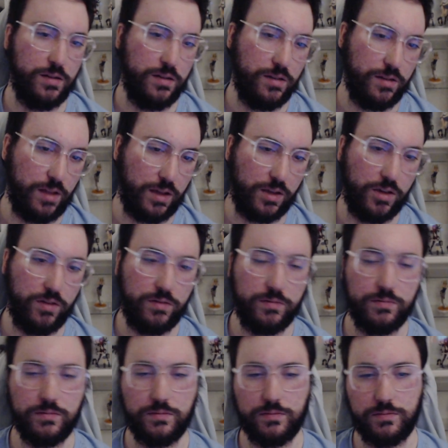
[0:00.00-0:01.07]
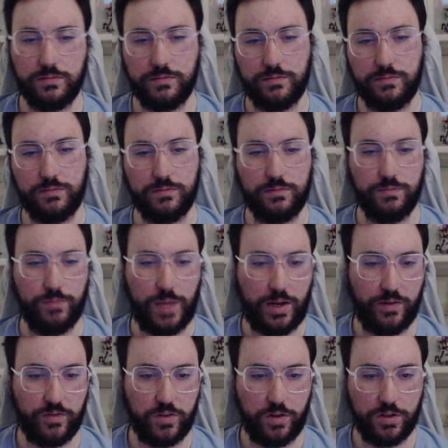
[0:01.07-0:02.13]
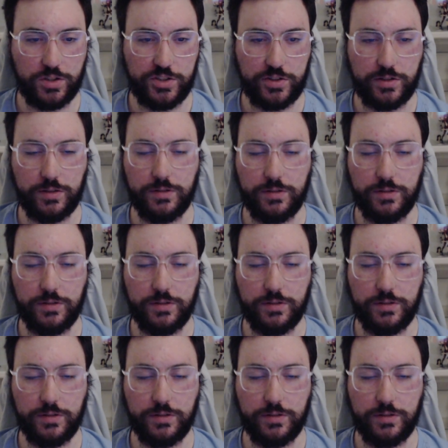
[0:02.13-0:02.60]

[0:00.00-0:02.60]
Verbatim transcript: Thank you, Man of Culture.